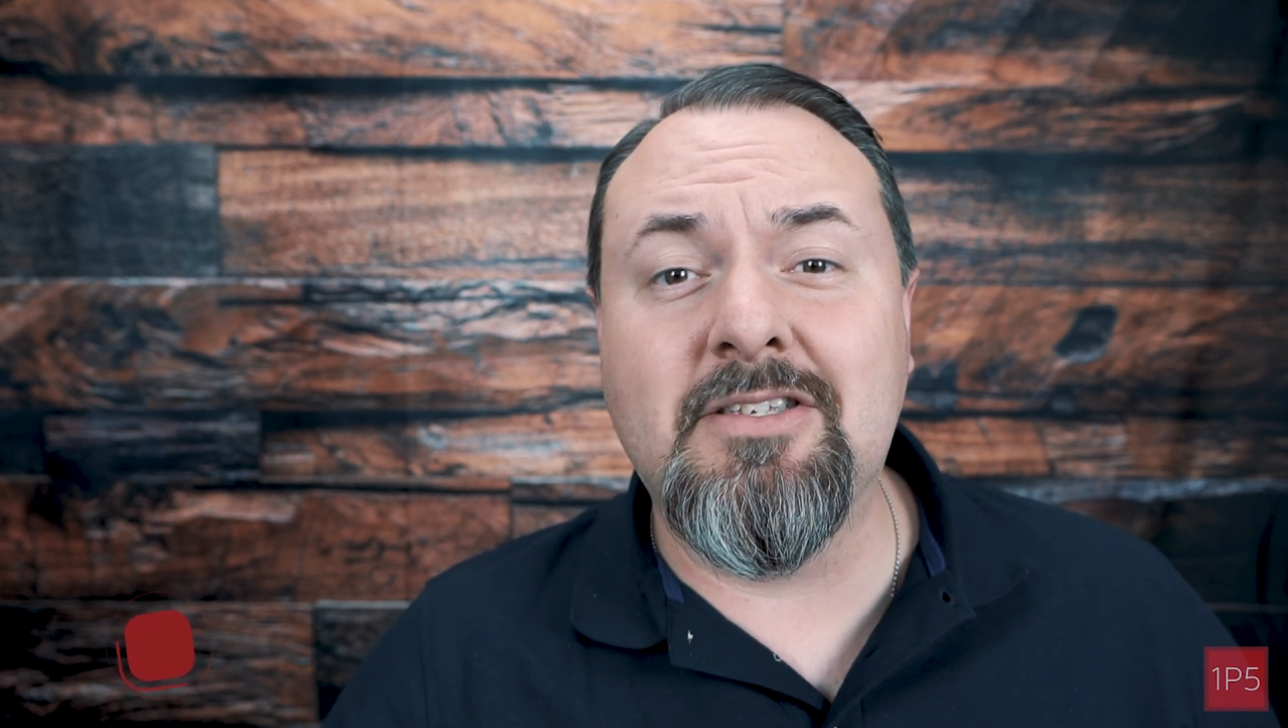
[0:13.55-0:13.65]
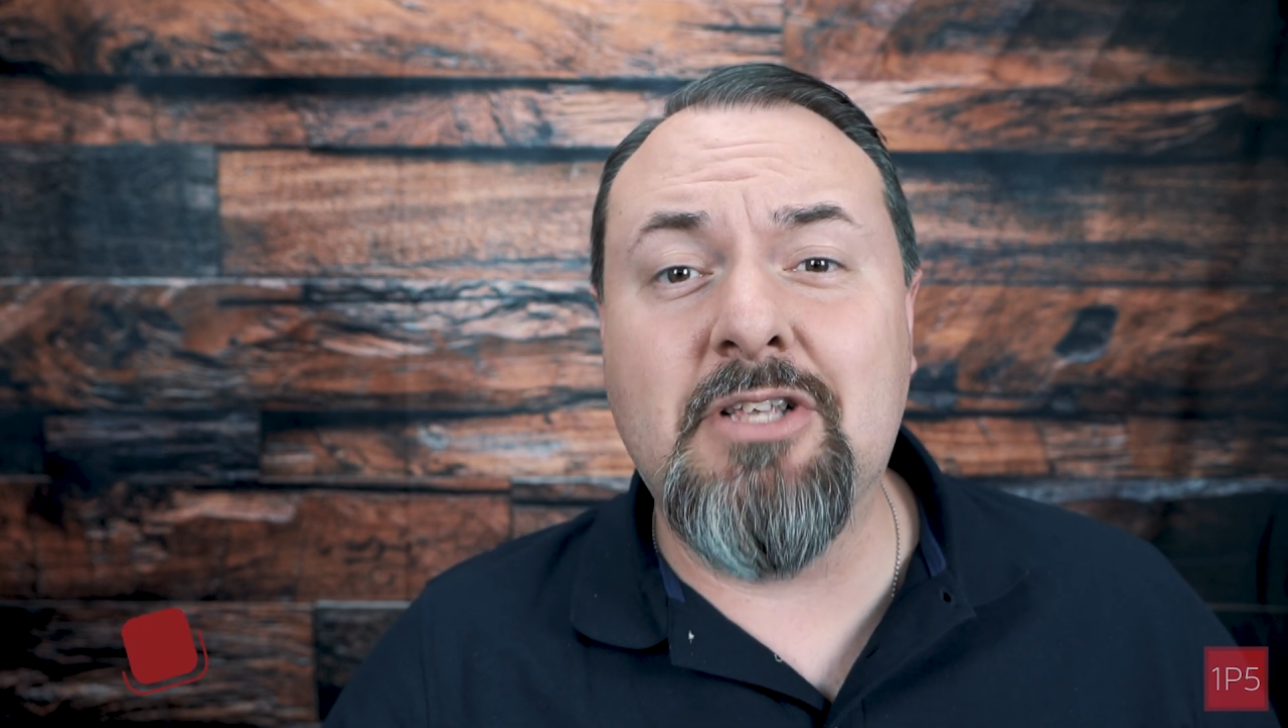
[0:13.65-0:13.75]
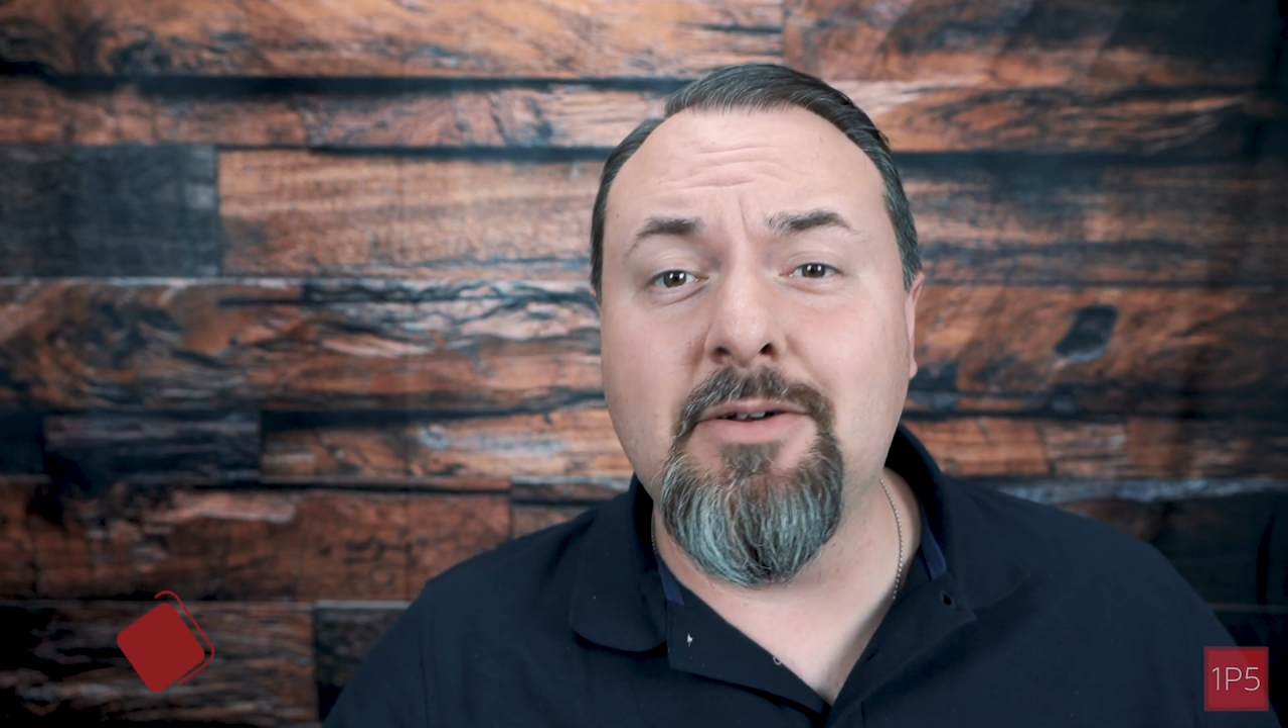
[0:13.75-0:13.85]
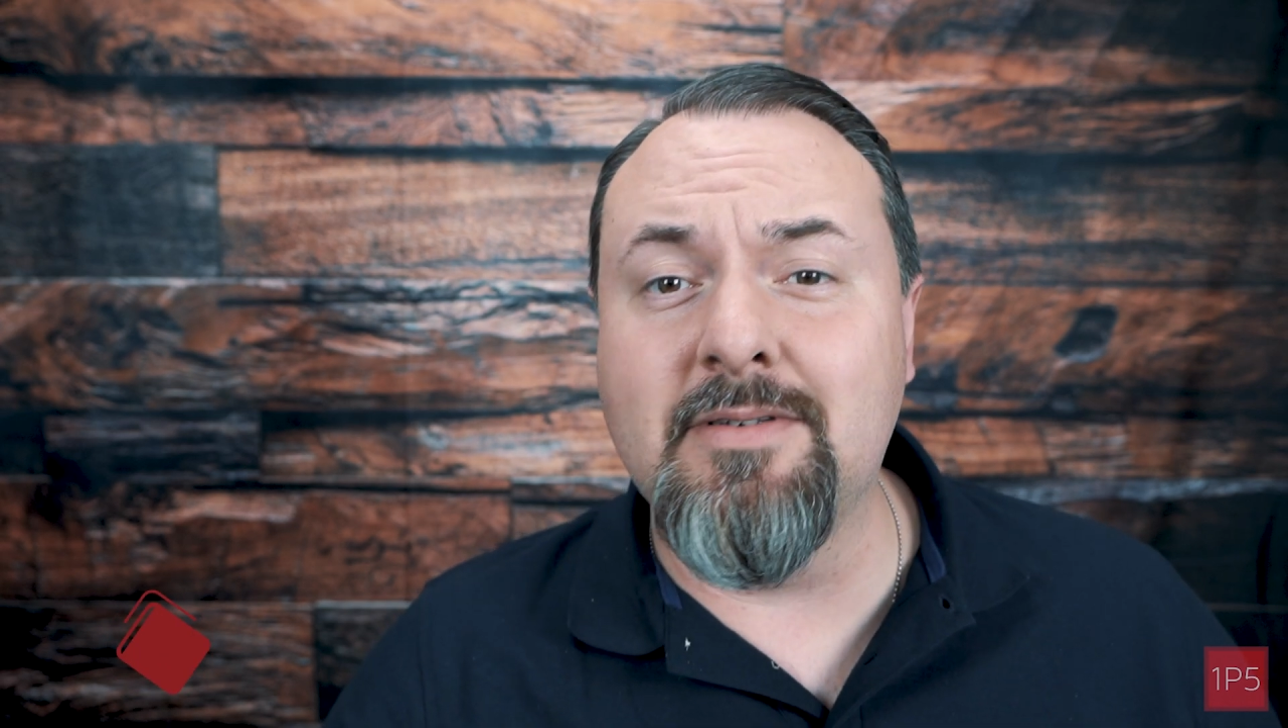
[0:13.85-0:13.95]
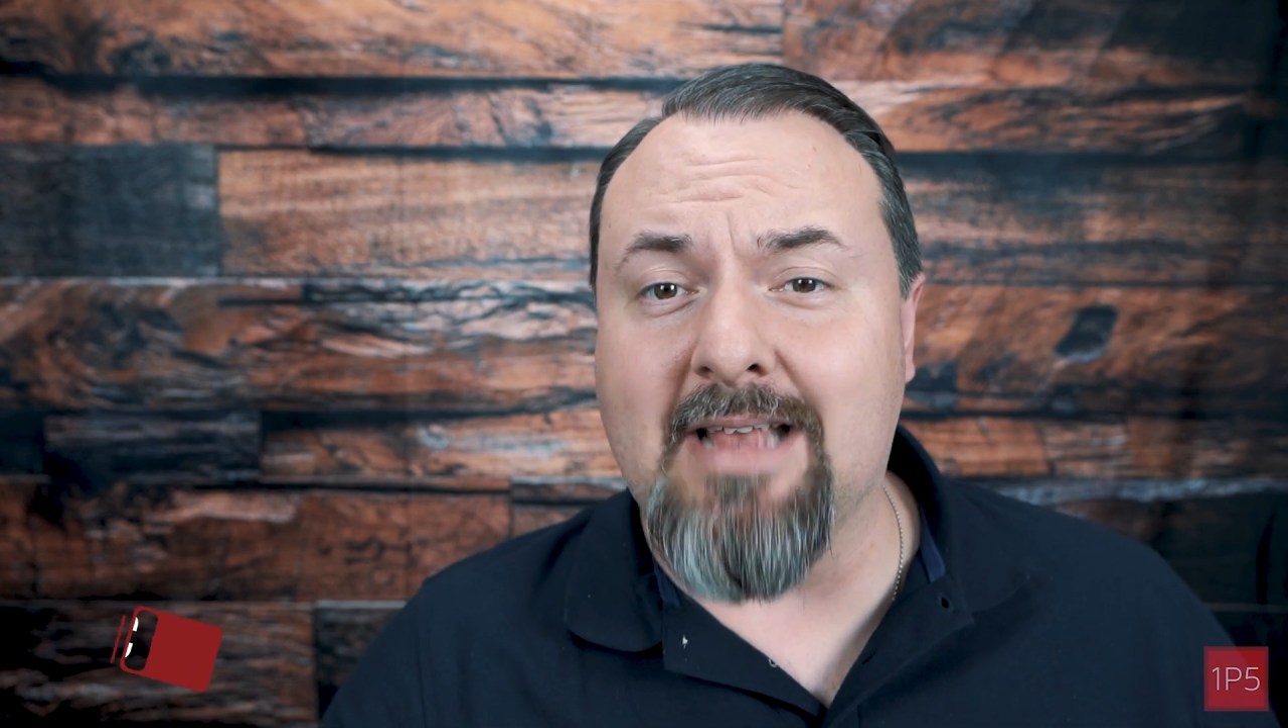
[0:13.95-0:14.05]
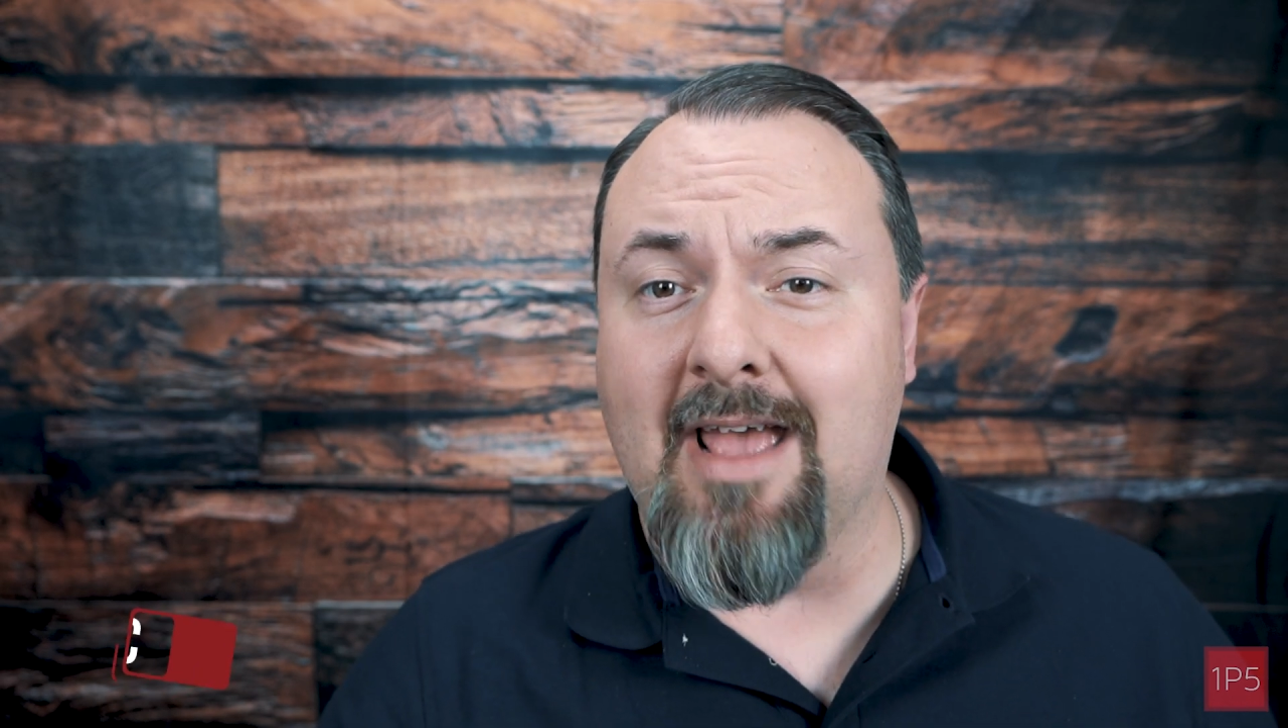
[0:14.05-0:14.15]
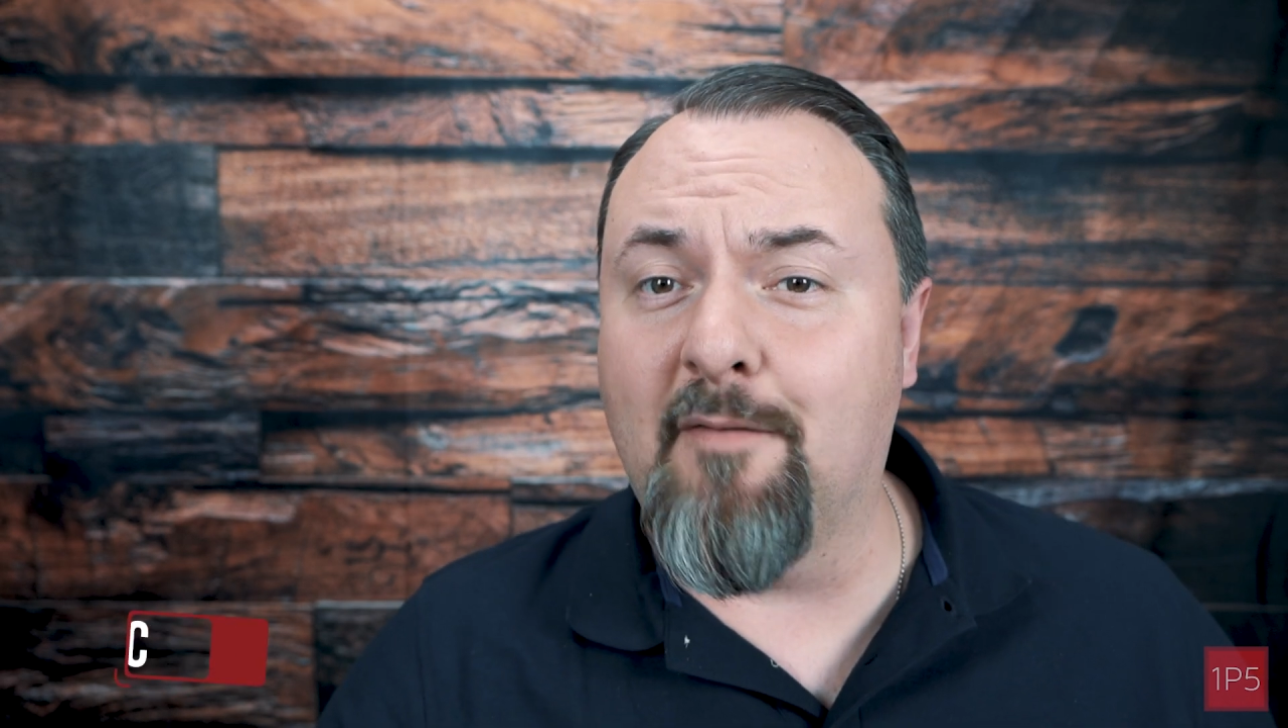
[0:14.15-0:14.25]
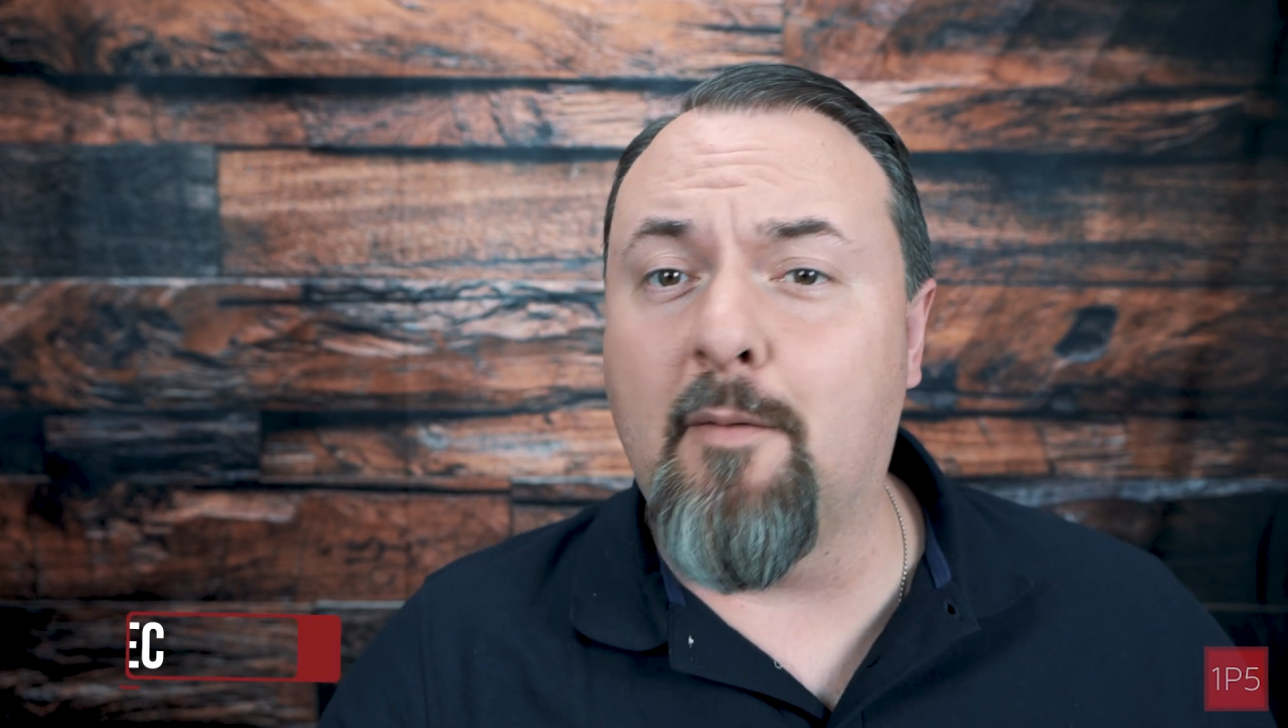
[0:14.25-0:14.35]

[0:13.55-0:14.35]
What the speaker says: Tuesday,